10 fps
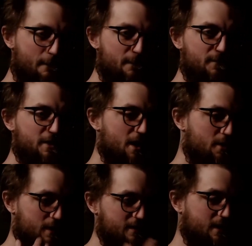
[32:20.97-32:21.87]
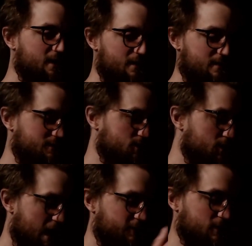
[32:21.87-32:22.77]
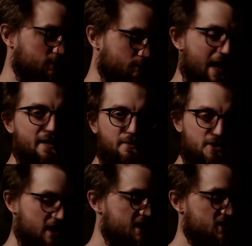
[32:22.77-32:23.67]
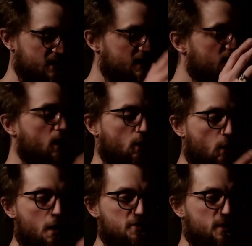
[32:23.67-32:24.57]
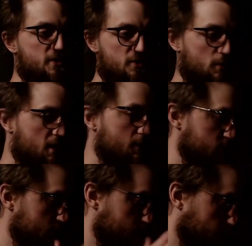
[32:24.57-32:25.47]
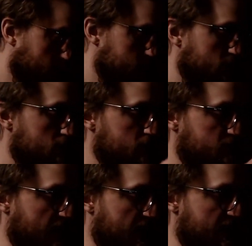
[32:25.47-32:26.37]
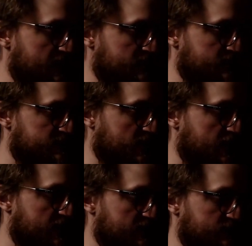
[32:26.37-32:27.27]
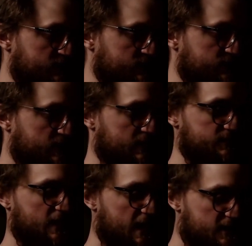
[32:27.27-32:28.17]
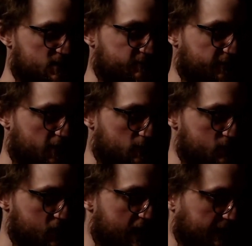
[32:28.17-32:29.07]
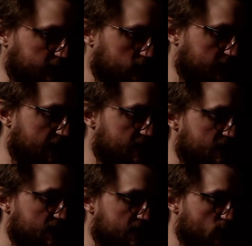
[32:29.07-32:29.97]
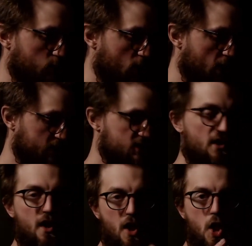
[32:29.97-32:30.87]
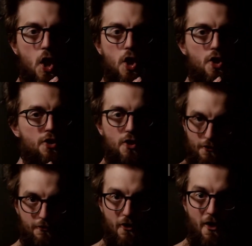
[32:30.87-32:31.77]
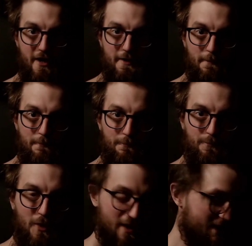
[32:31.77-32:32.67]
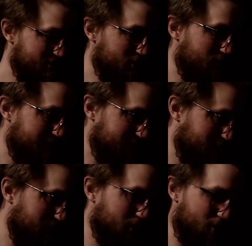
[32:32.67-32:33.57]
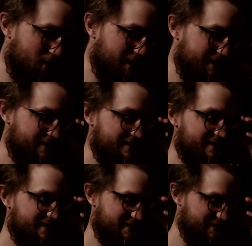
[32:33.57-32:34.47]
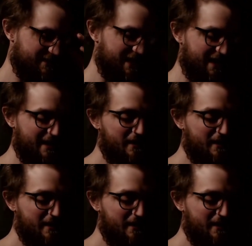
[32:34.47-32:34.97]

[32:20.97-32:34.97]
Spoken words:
you know, you'd have to manually change it. Auto-switching audio between Bluetooth and the headphone jack and all that, it works the fine. Okay, so you'll be all right there.